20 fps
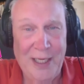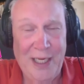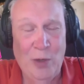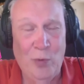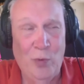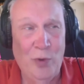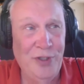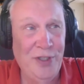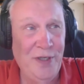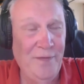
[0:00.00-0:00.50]
It
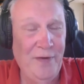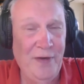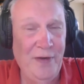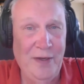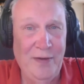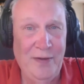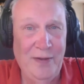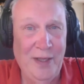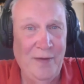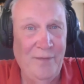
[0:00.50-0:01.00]
wasn't
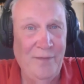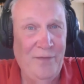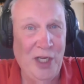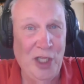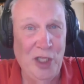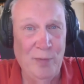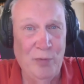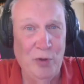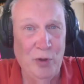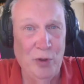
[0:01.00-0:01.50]
even
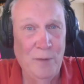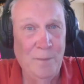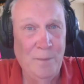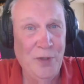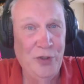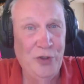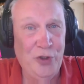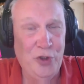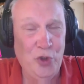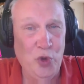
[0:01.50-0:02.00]
available
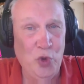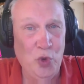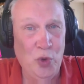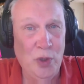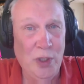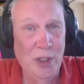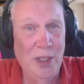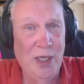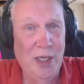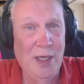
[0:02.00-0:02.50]

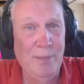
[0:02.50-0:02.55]
to